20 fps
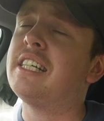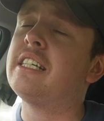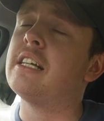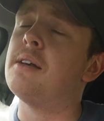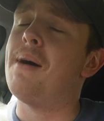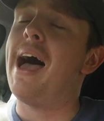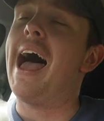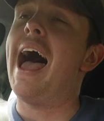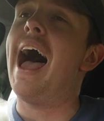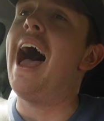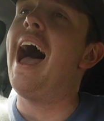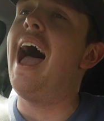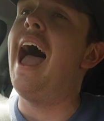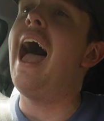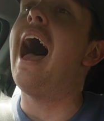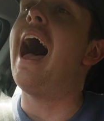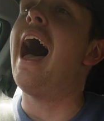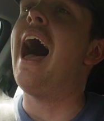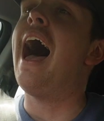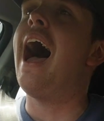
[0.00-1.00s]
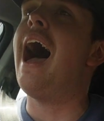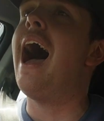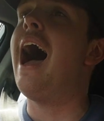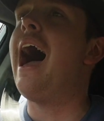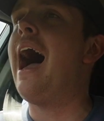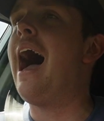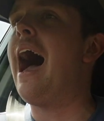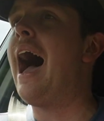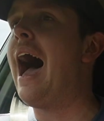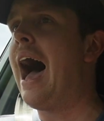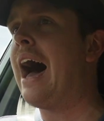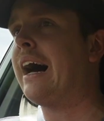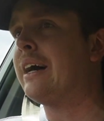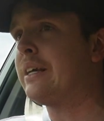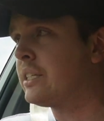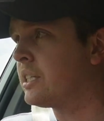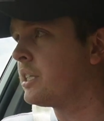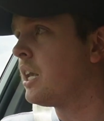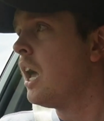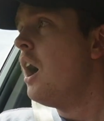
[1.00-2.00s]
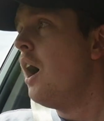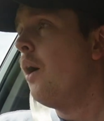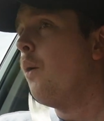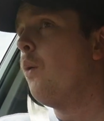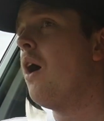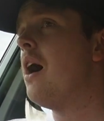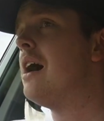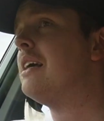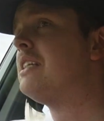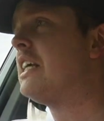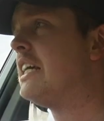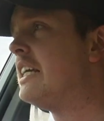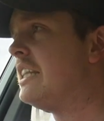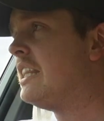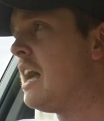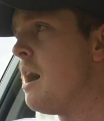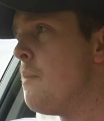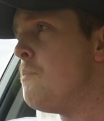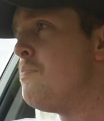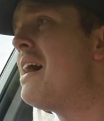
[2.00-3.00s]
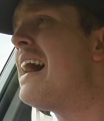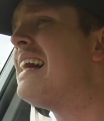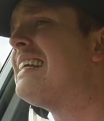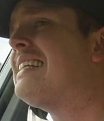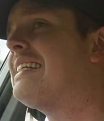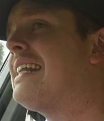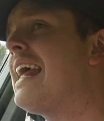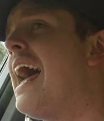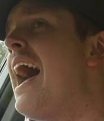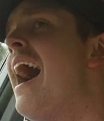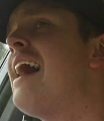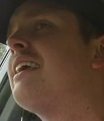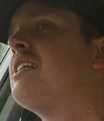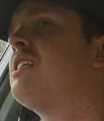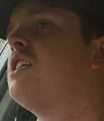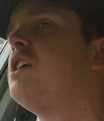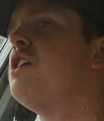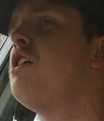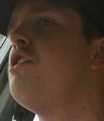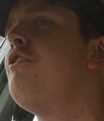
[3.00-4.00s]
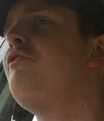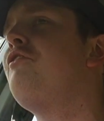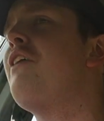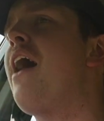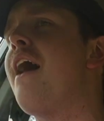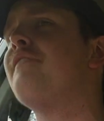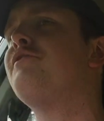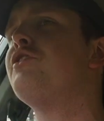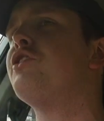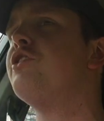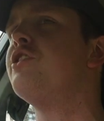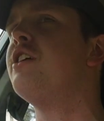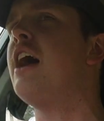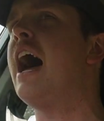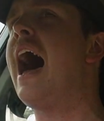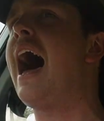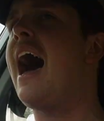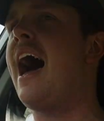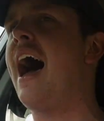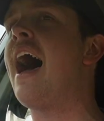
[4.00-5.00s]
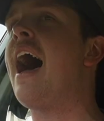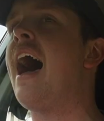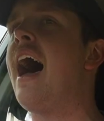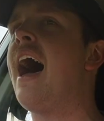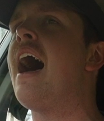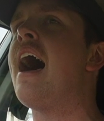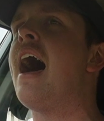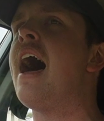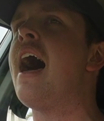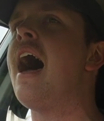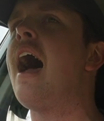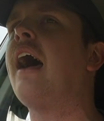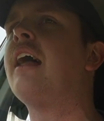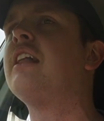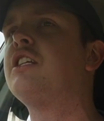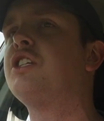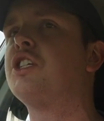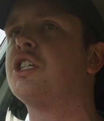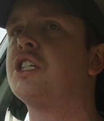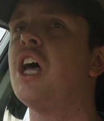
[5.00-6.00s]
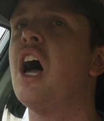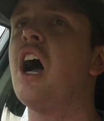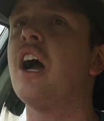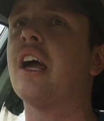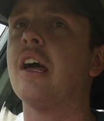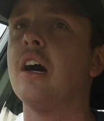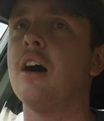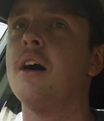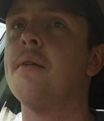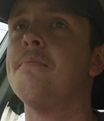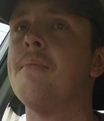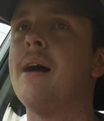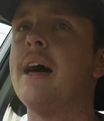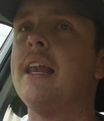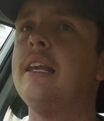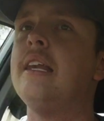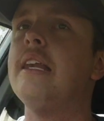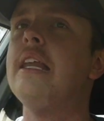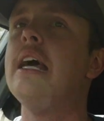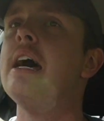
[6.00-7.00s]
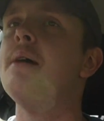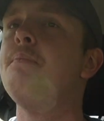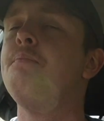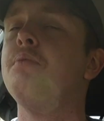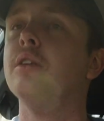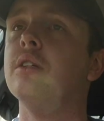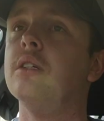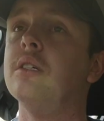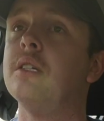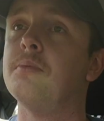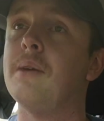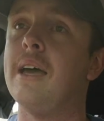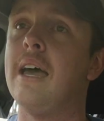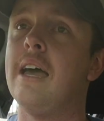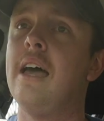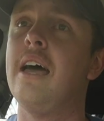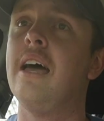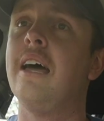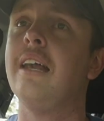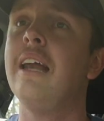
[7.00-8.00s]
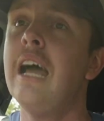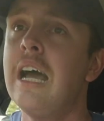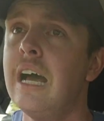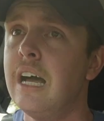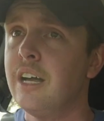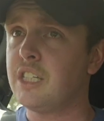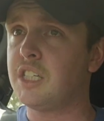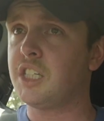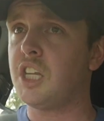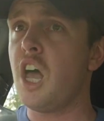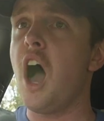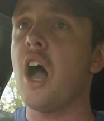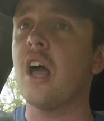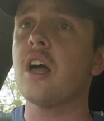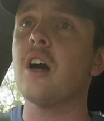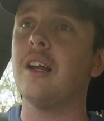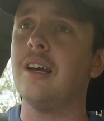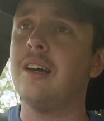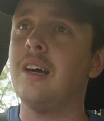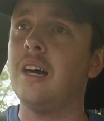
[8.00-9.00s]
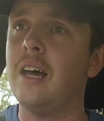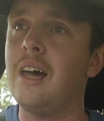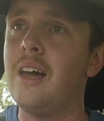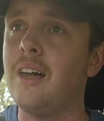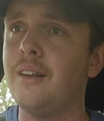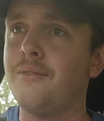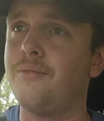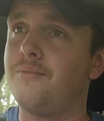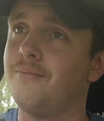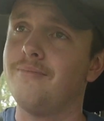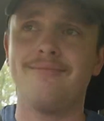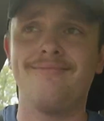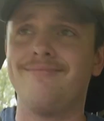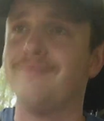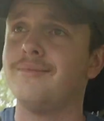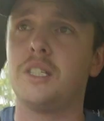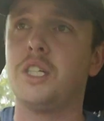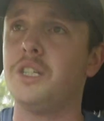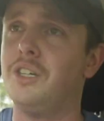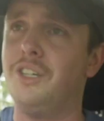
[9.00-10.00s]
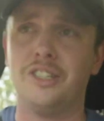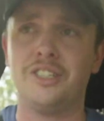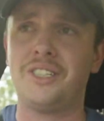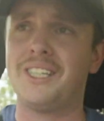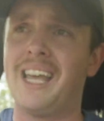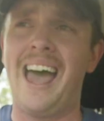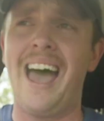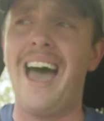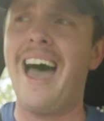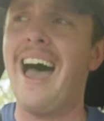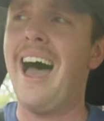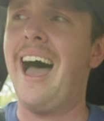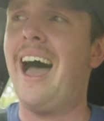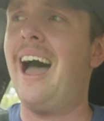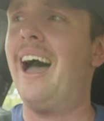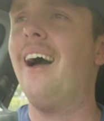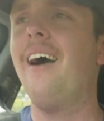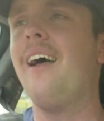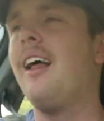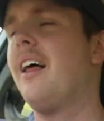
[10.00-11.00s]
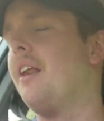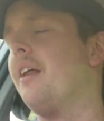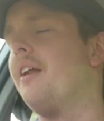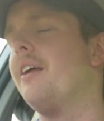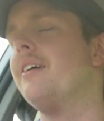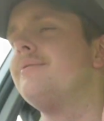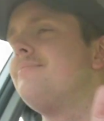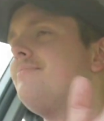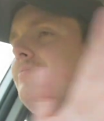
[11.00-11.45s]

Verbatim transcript: some ass, was it the best ass you've ever had? Suck on my nipples, man. Suck on it till you're sad. I don't know.